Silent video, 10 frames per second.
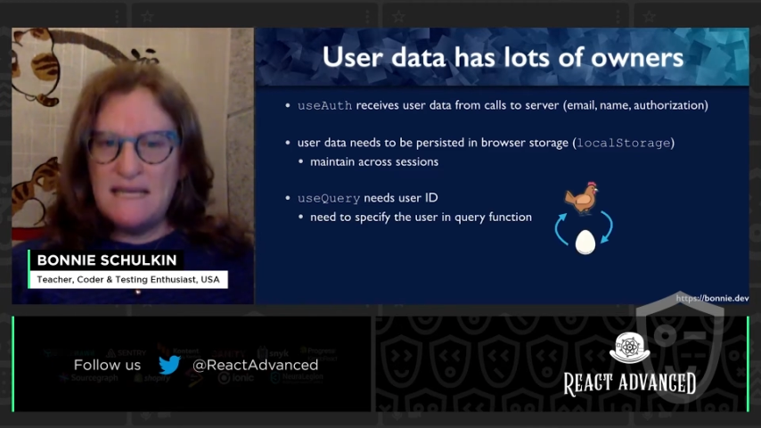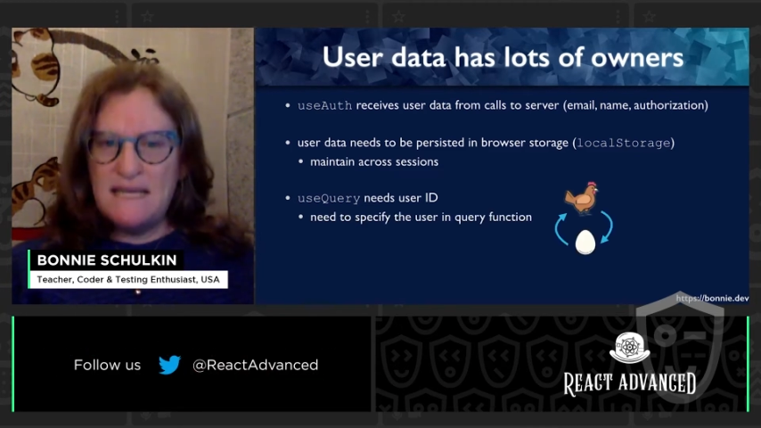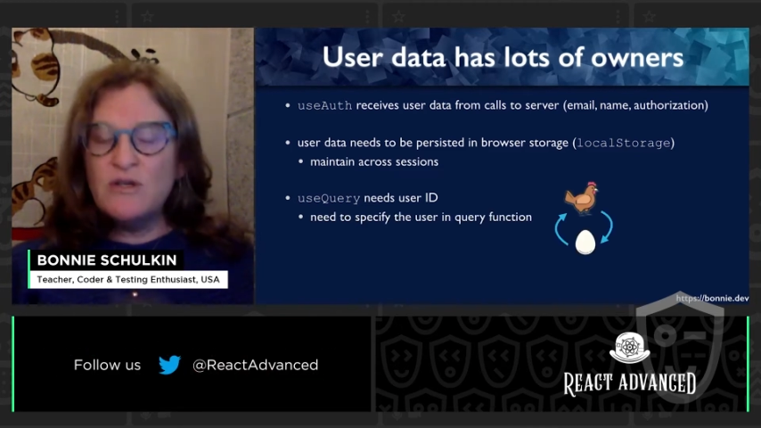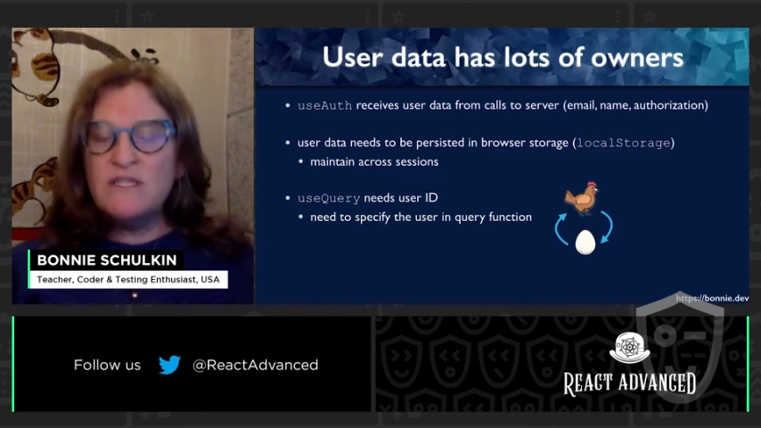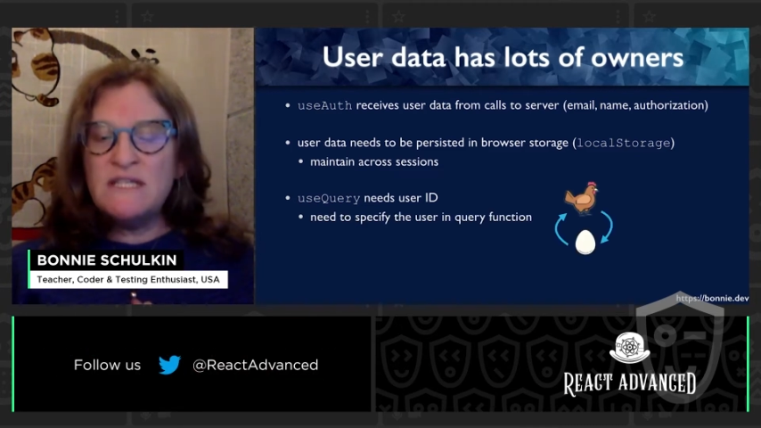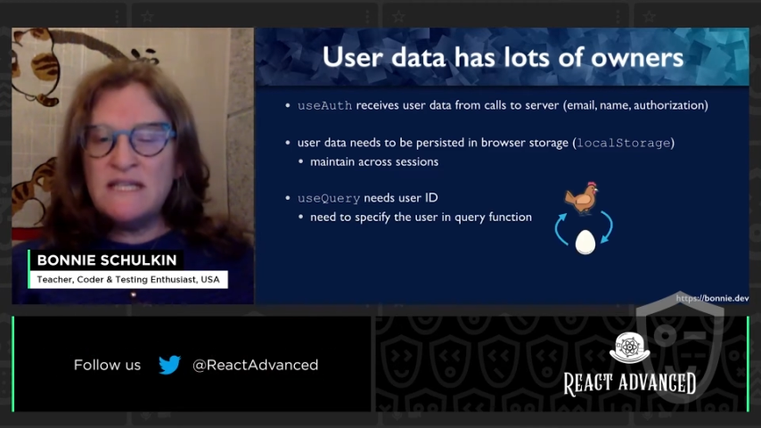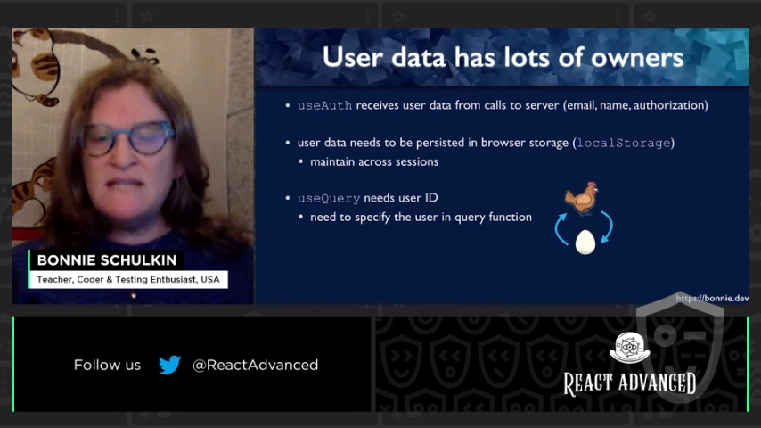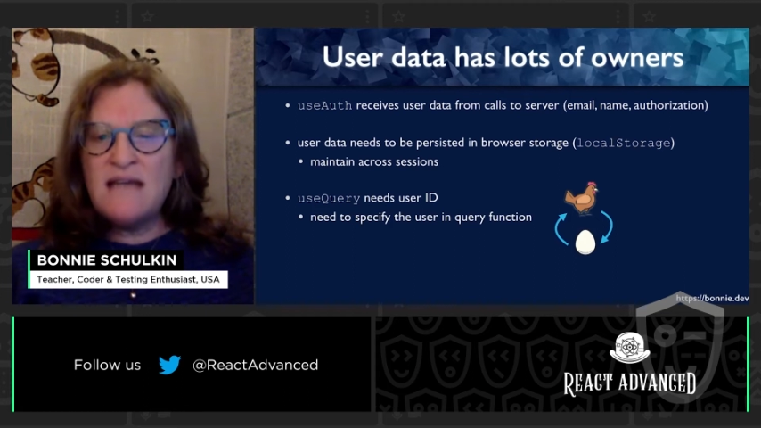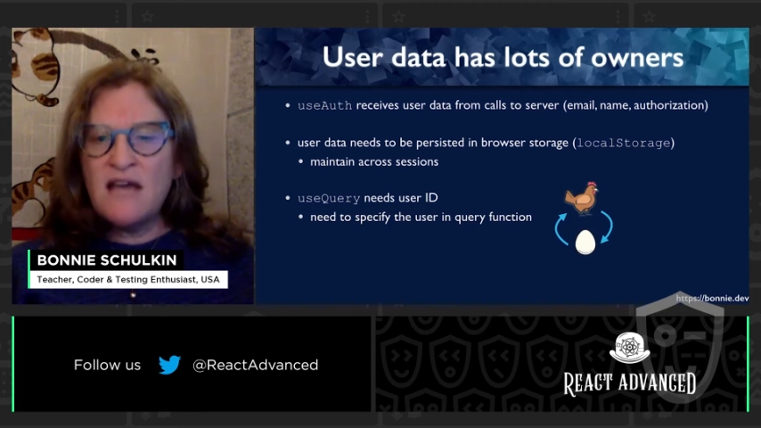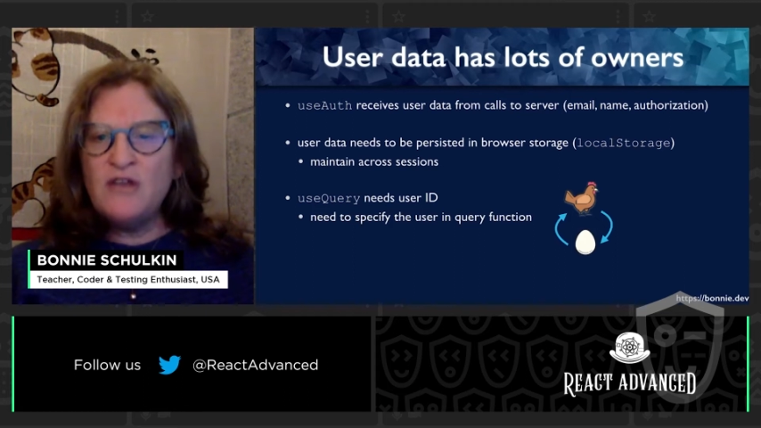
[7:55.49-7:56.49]
It's going to
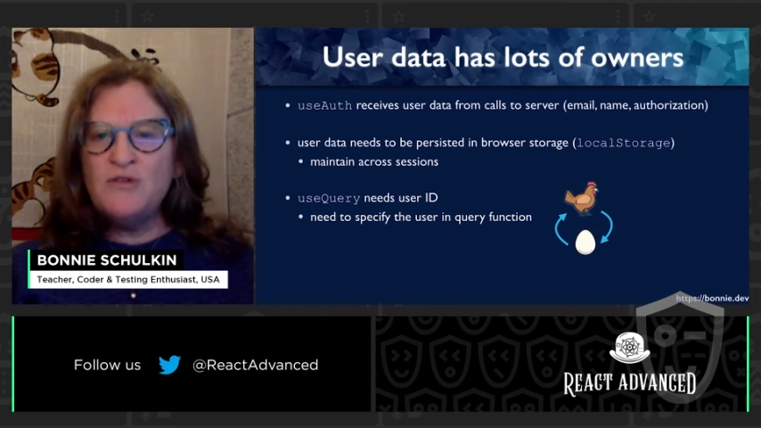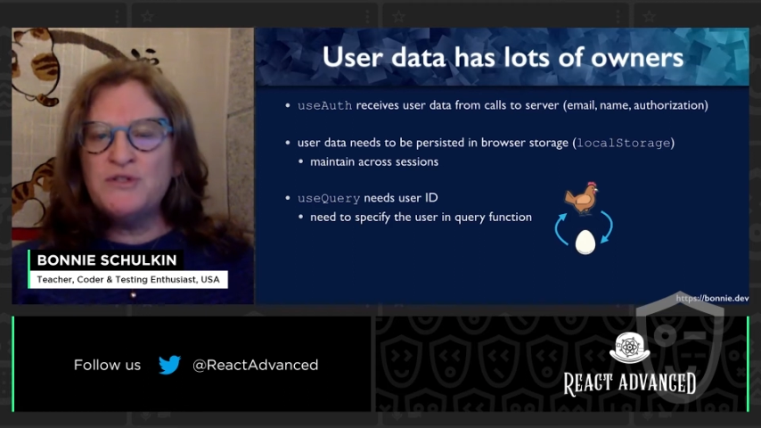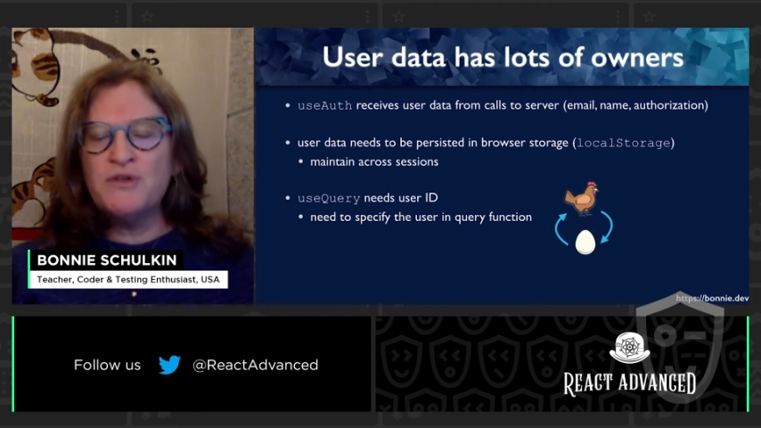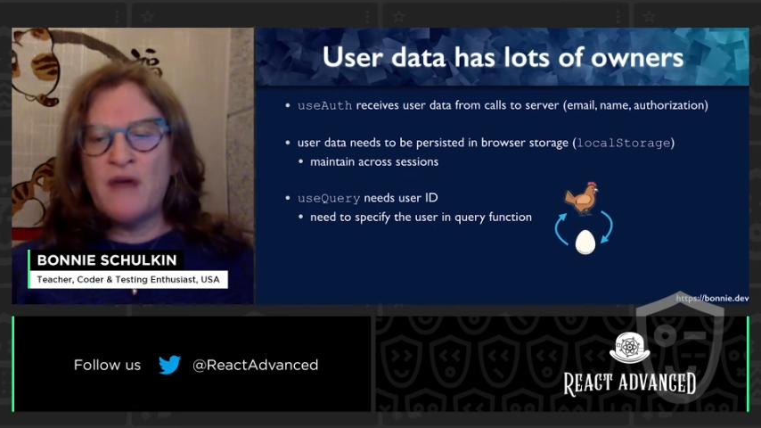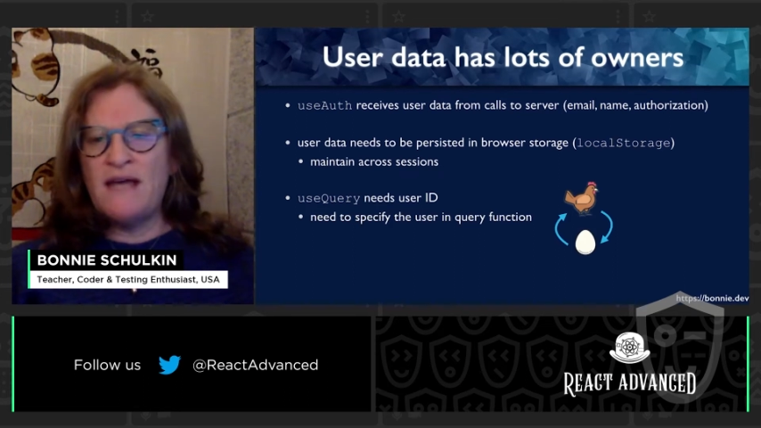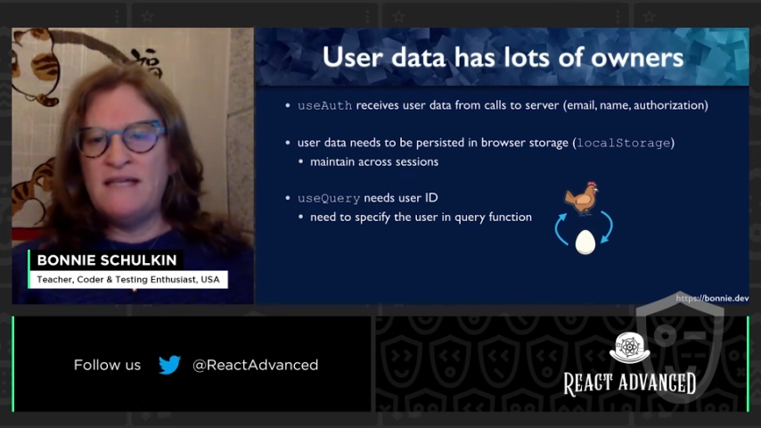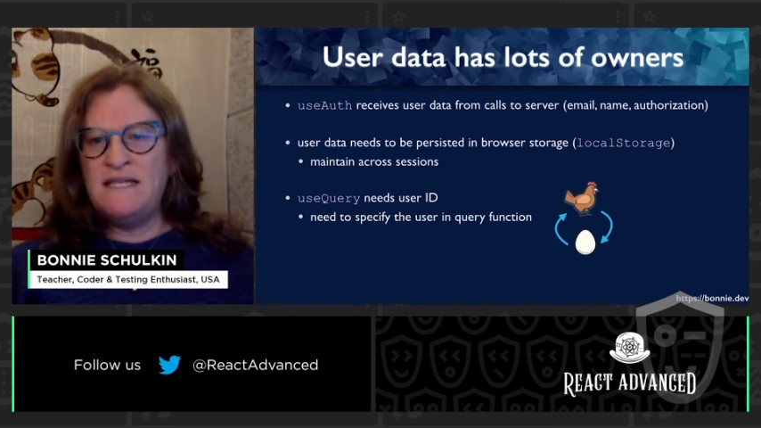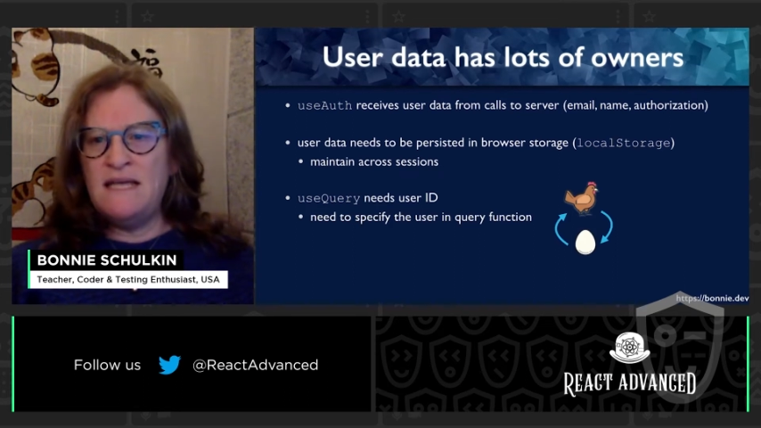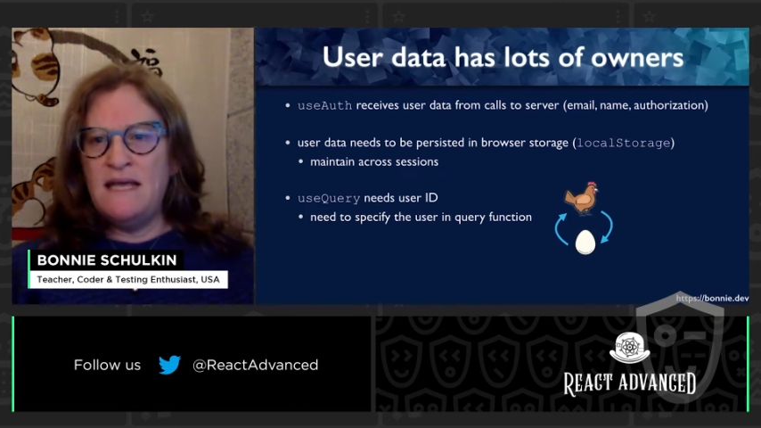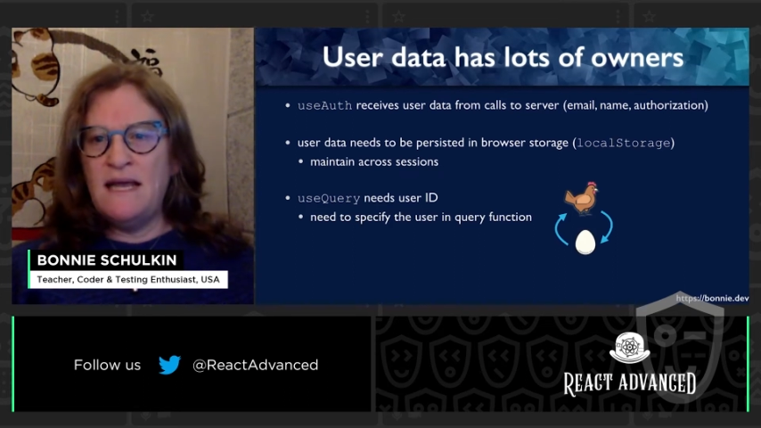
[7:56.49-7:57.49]
need that user
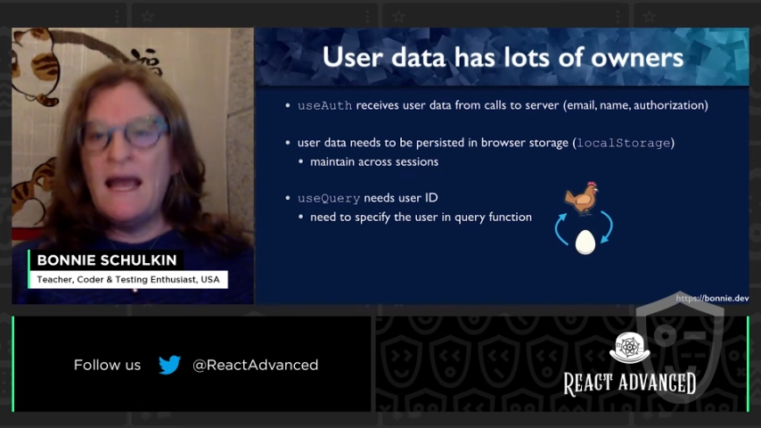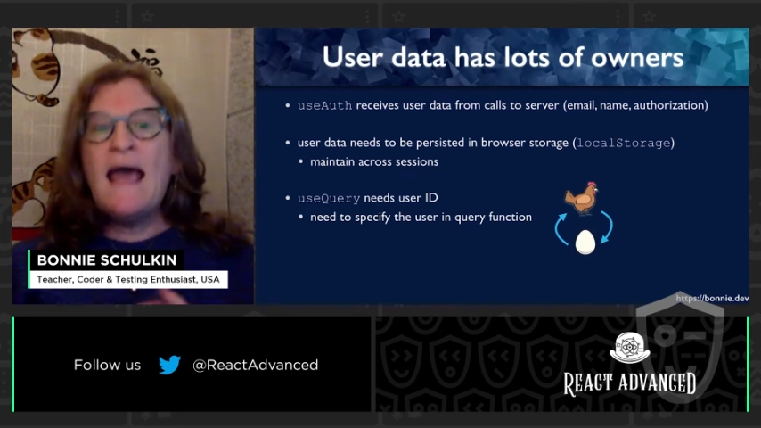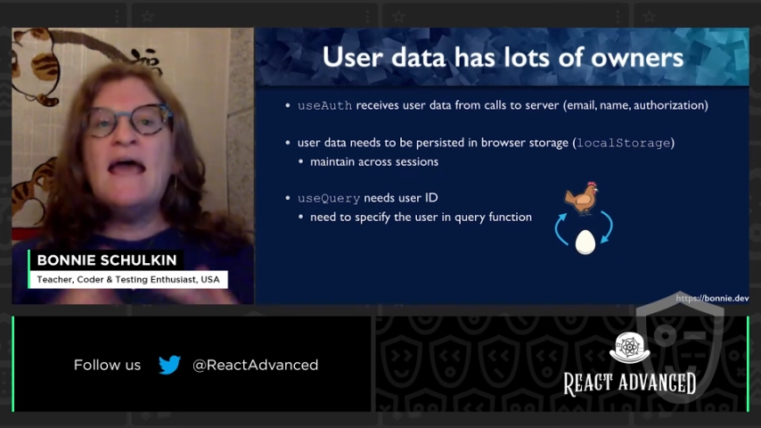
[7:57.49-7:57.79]
ID